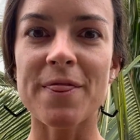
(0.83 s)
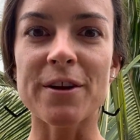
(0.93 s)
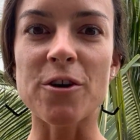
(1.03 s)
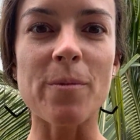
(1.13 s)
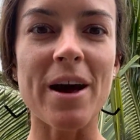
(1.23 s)

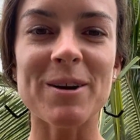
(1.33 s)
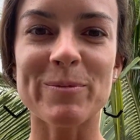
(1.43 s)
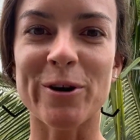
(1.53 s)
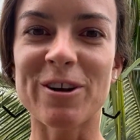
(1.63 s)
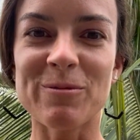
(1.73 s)
The Nomad
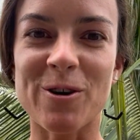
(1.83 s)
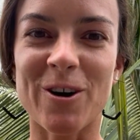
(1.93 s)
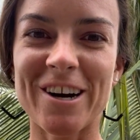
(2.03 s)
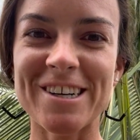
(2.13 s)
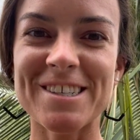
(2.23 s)
Emporium
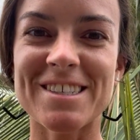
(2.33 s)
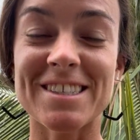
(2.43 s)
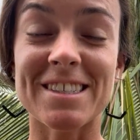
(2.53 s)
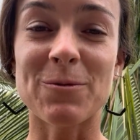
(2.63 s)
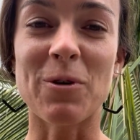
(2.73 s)
course
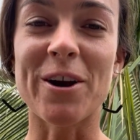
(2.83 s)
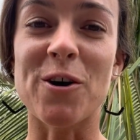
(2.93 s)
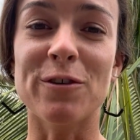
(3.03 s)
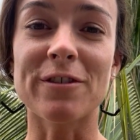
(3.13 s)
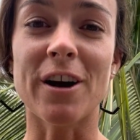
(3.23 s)
went
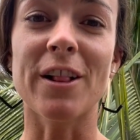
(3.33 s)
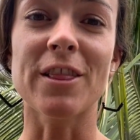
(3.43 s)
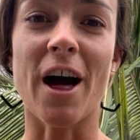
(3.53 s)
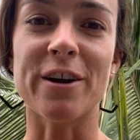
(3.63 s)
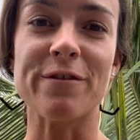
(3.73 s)
over a
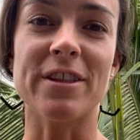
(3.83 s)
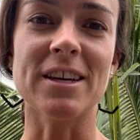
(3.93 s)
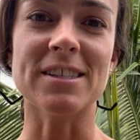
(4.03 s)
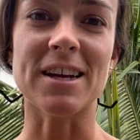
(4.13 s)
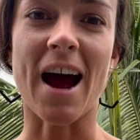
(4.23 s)
lot of
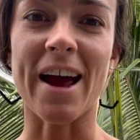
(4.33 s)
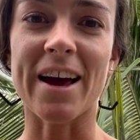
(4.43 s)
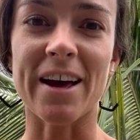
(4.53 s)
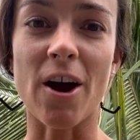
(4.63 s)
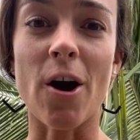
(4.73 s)
things that I
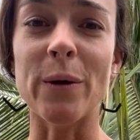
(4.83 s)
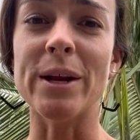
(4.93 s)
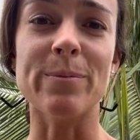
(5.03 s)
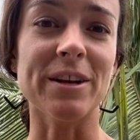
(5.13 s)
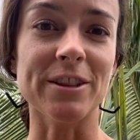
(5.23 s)
had
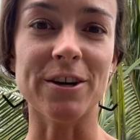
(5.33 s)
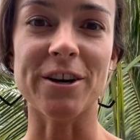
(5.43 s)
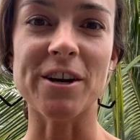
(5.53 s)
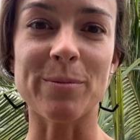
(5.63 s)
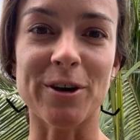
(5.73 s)
already been
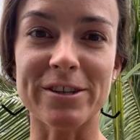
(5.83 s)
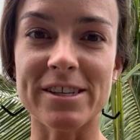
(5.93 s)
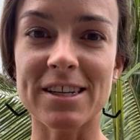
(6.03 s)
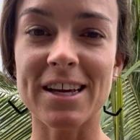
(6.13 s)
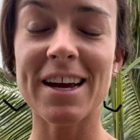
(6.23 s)
learning
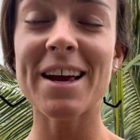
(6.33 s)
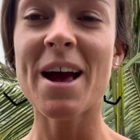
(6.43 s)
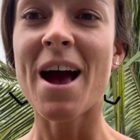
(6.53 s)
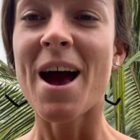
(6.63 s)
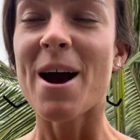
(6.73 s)
personally,
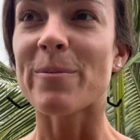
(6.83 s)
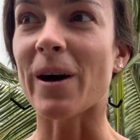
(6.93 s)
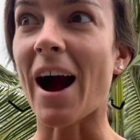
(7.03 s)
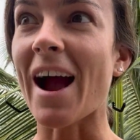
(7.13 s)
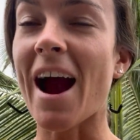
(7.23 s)

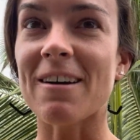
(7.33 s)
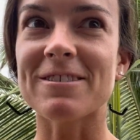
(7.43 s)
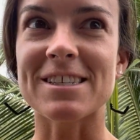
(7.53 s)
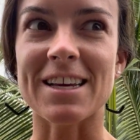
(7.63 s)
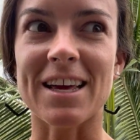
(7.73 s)
but I have
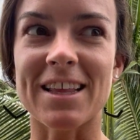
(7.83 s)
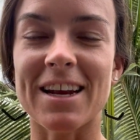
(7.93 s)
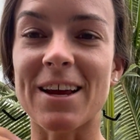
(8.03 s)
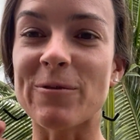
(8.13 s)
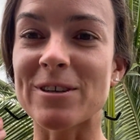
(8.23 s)
to say
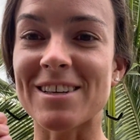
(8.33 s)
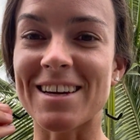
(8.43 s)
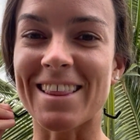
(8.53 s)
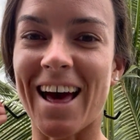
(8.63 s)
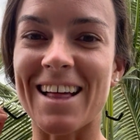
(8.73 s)
that it was
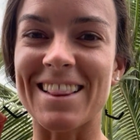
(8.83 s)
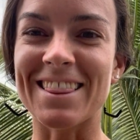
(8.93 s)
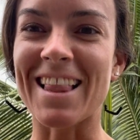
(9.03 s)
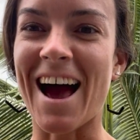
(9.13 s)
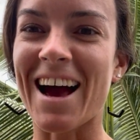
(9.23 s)
like that
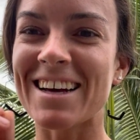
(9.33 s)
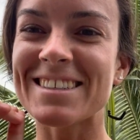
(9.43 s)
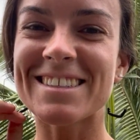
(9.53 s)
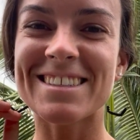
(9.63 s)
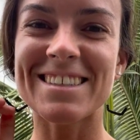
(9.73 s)

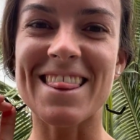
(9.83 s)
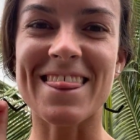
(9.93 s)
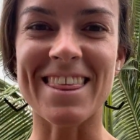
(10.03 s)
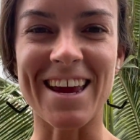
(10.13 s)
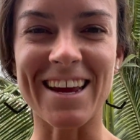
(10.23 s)
last
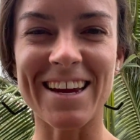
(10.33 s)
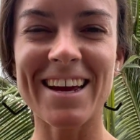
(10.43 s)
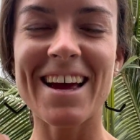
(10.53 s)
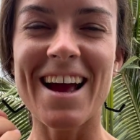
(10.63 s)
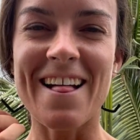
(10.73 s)

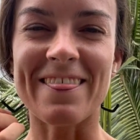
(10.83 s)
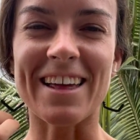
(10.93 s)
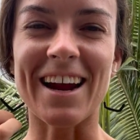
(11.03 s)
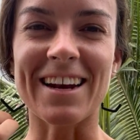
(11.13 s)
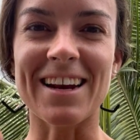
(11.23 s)
thing
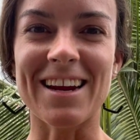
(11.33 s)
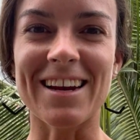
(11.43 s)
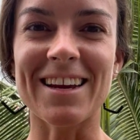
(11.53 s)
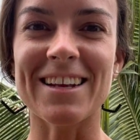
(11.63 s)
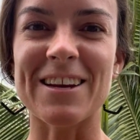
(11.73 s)
that I
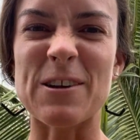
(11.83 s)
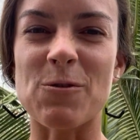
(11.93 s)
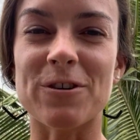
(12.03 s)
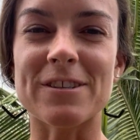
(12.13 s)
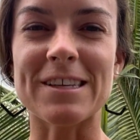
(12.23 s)
needed in
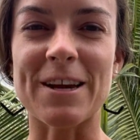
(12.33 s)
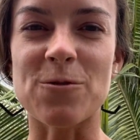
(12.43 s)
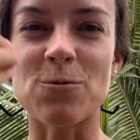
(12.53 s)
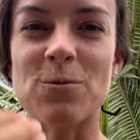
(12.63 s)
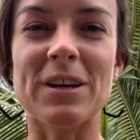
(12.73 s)
order to like
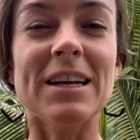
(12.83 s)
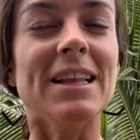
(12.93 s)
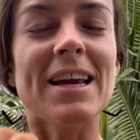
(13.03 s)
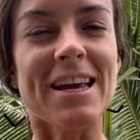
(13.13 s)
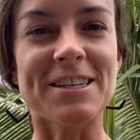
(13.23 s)

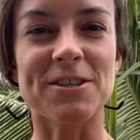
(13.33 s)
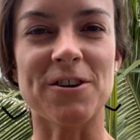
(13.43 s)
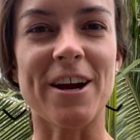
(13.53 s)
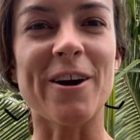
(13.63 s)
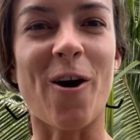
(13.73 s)
really
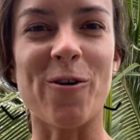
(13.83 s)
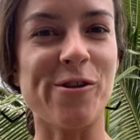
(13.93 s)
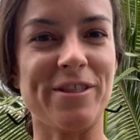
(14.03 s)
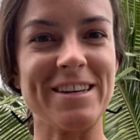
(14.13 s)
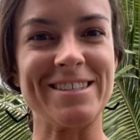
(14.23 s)
integrate all the
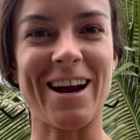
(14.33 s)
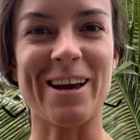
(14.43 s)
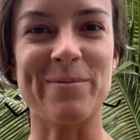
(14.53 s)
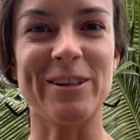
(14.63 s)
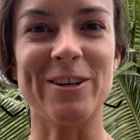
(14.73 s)
things that I
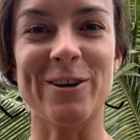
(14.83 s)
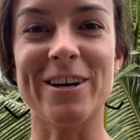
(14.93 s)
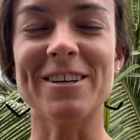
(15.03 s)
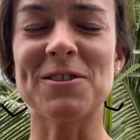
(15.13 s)
had been learning.